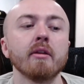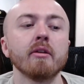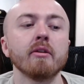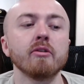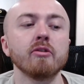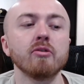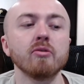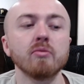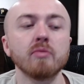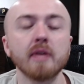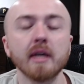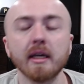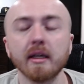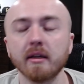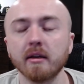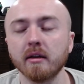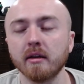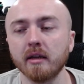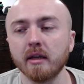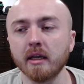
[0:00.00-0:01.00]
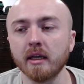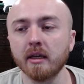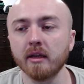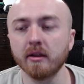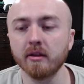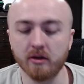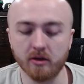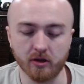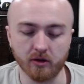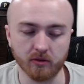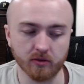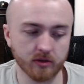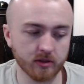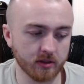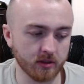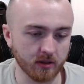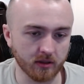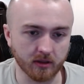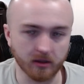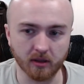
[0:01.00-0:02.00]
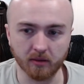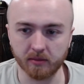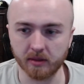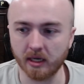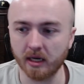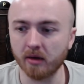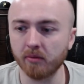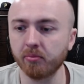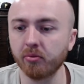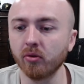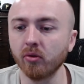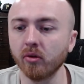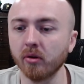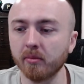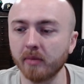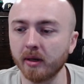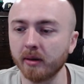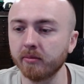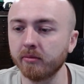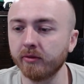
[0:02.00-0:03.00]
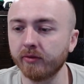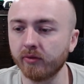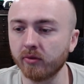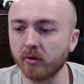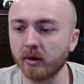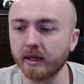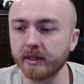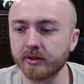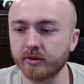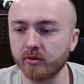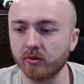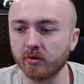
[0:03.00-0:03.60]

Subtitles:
you get in the notes, and I'll pull them up before I start